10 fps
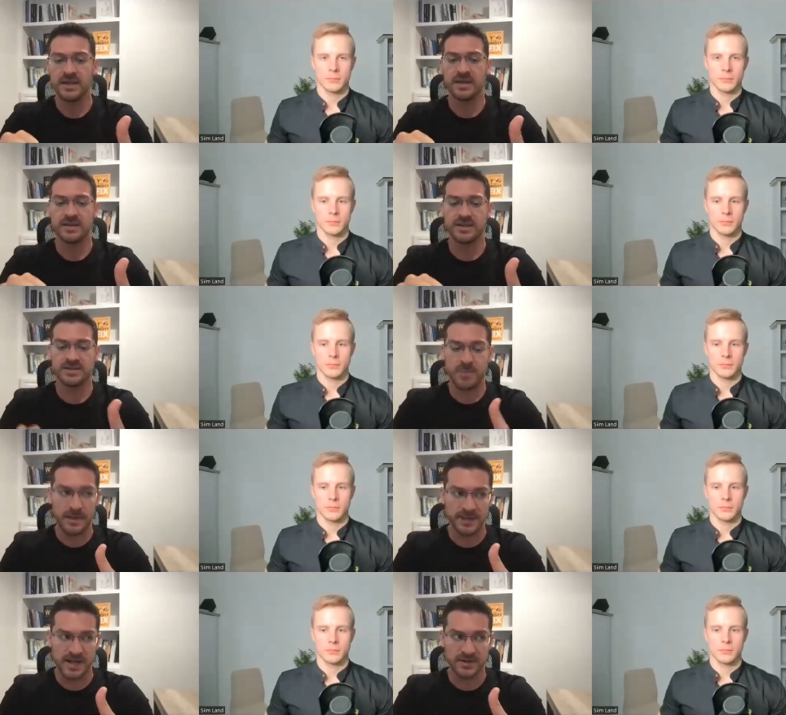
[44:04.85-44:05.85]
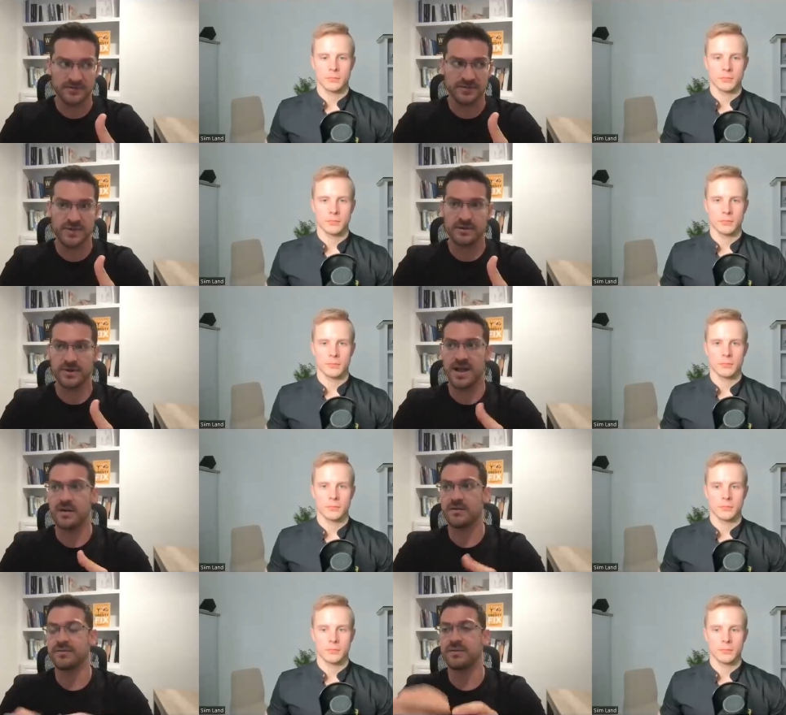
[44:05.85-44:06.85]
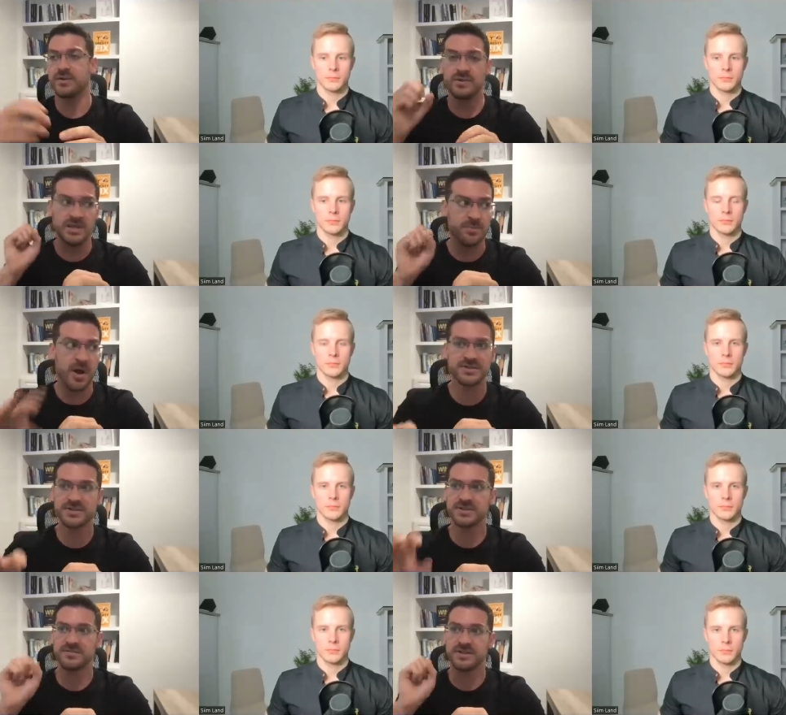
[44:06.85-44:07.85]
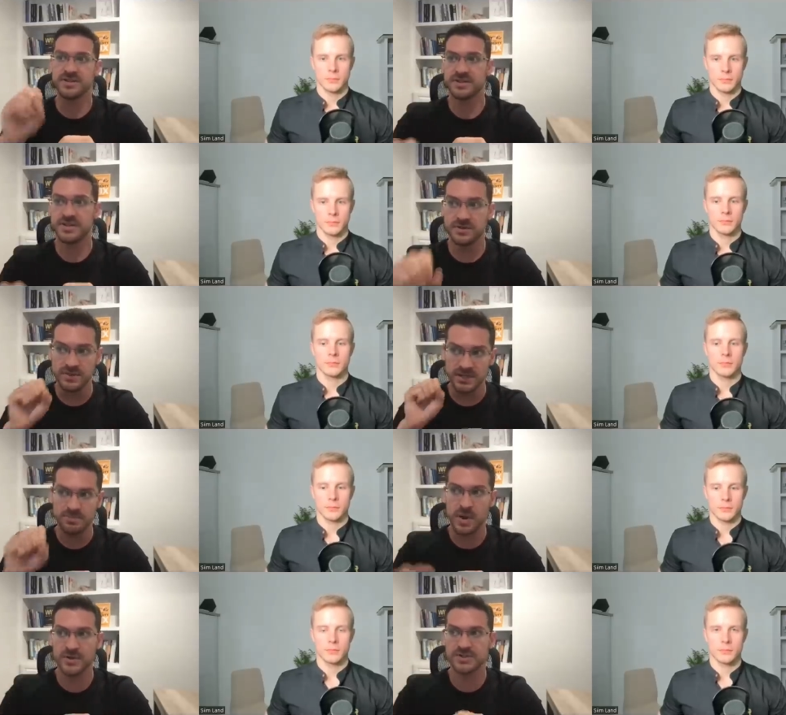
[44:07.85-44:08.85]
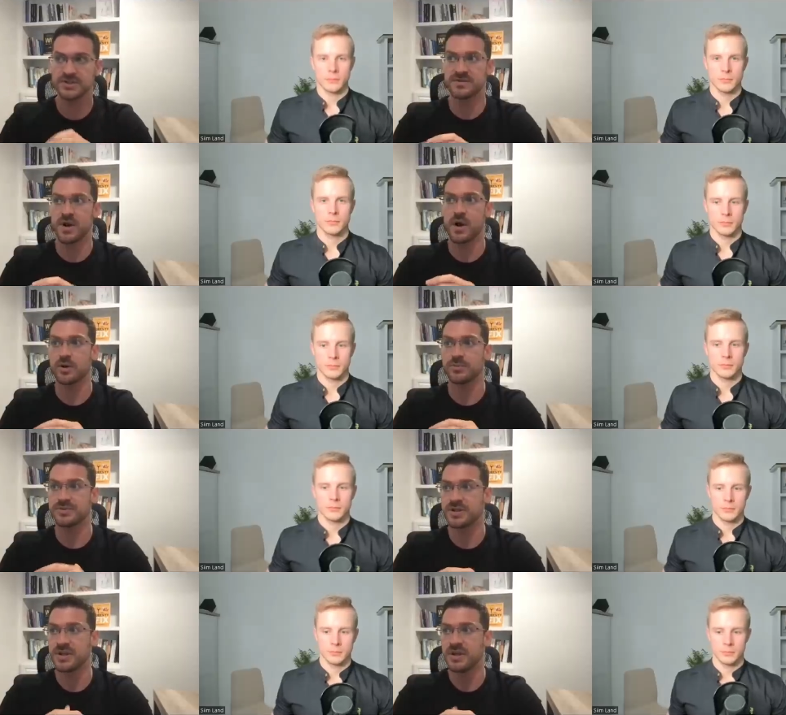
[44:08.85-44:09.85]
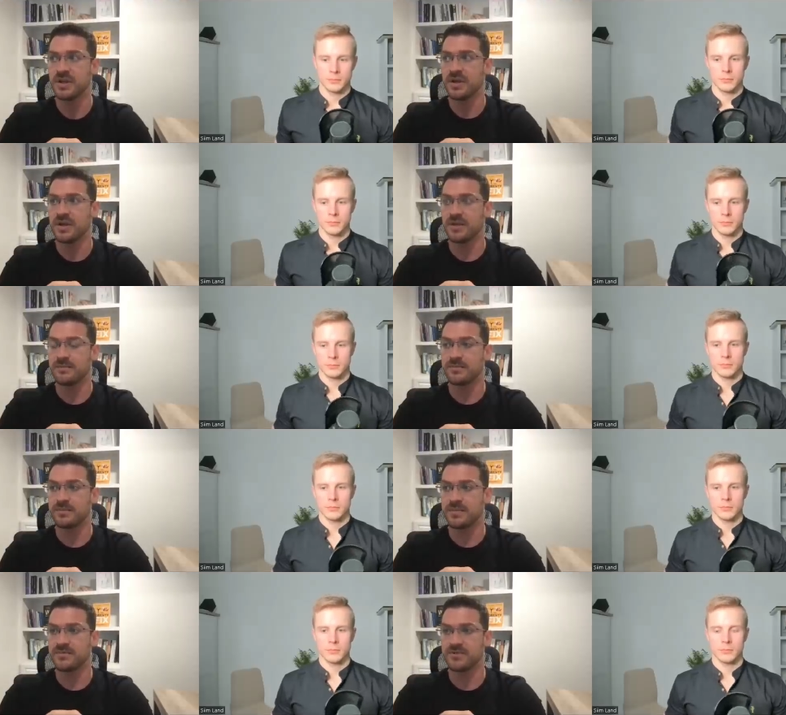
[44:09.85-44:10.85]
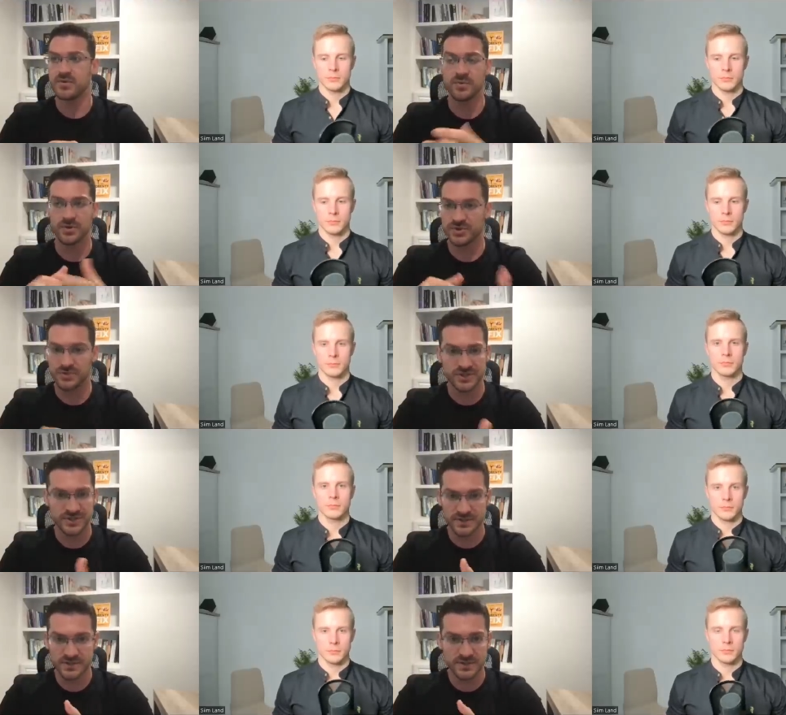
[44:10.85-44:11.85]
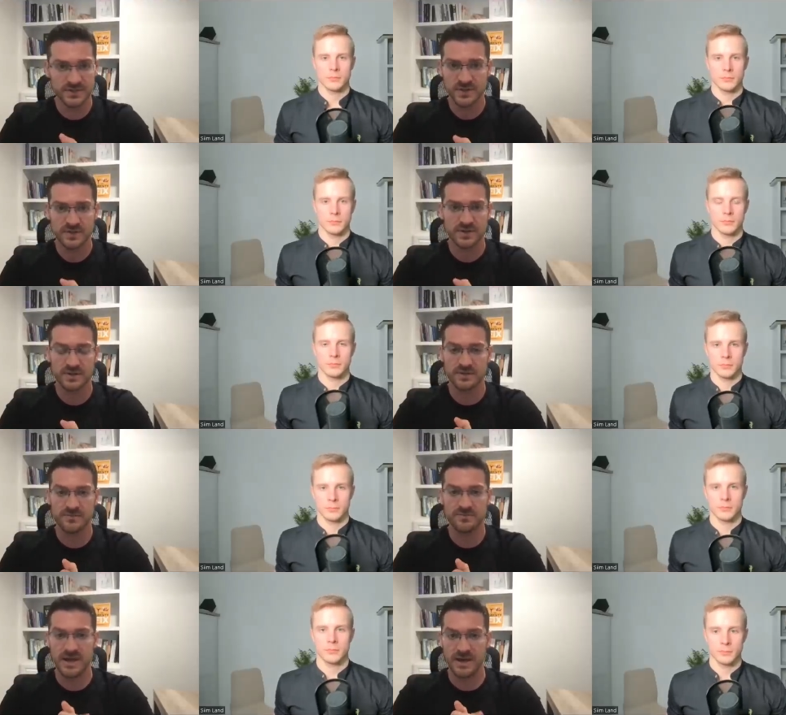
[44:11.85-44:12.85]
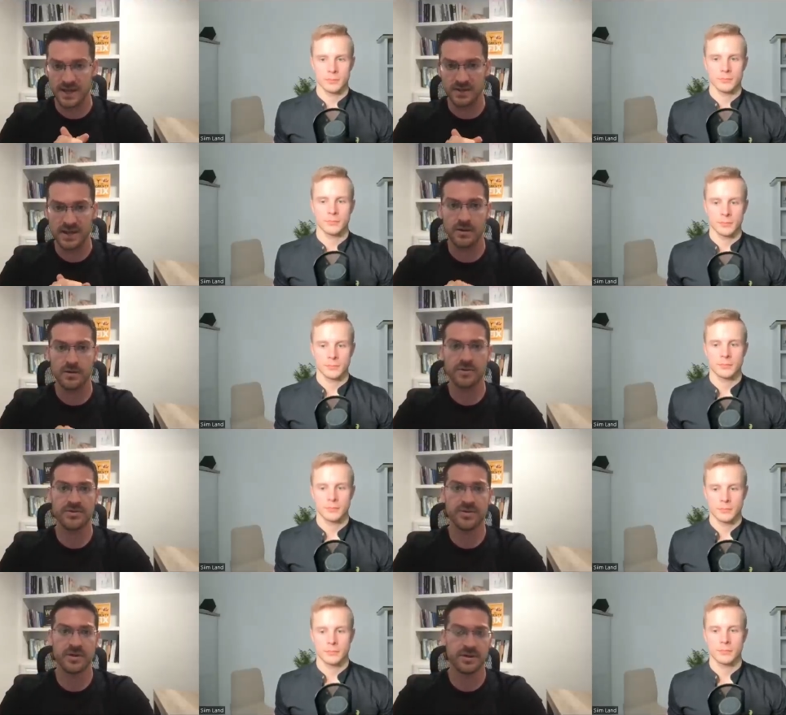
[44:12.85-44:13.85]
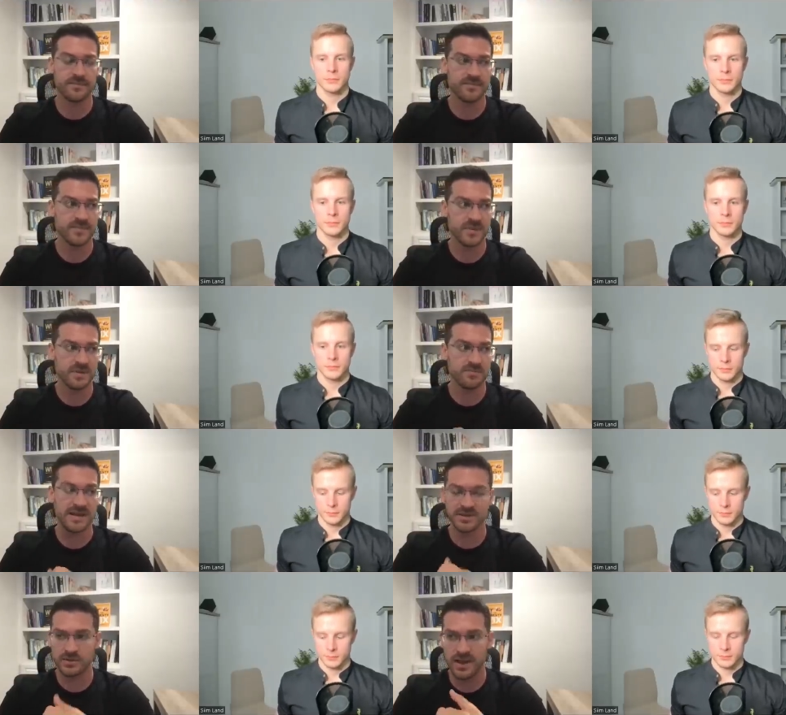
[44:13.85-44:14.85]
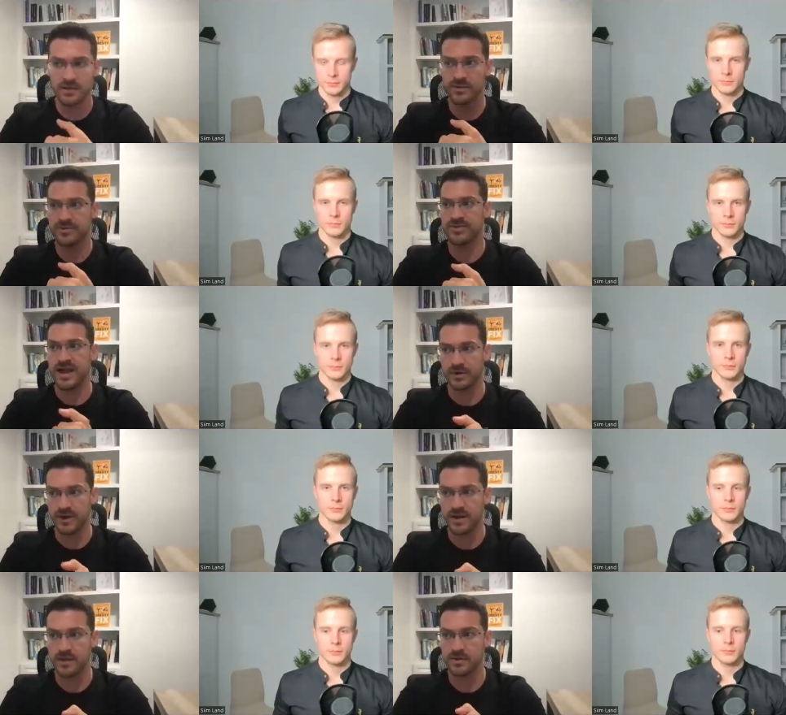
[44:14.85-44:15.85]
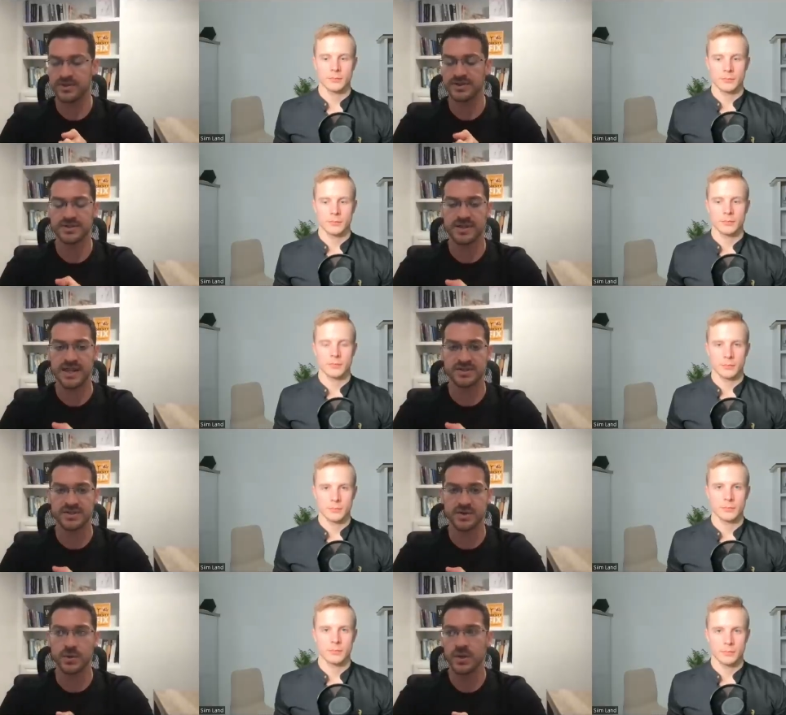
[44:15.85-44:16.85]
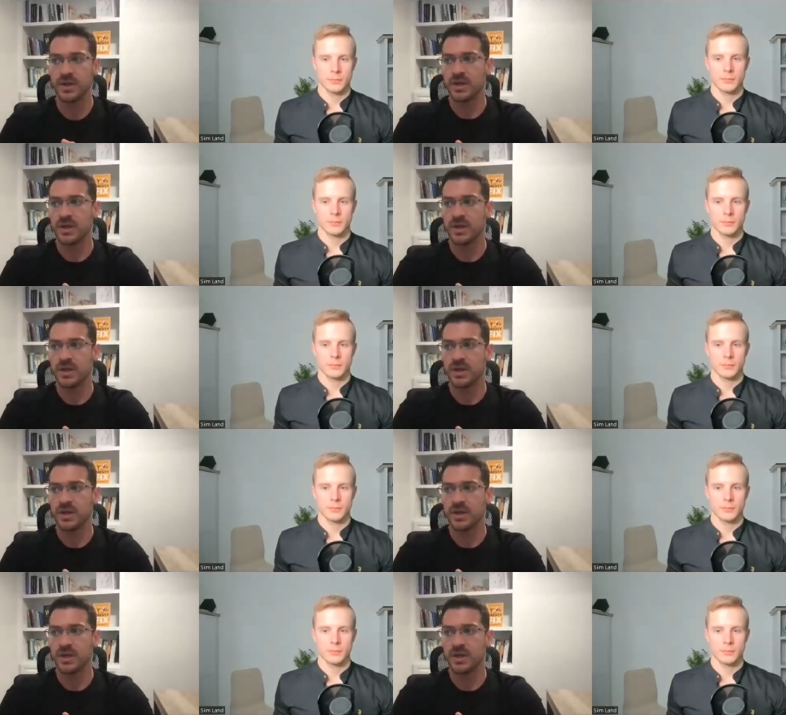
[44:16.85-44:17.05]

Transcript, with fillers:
Speaker 1: It's probably not good for thyroid health. You need pulses of insulin. You need pulses of carbs um, for numerous reasons, uh, metabolic health, um, mental health, thyroid health, things like that. So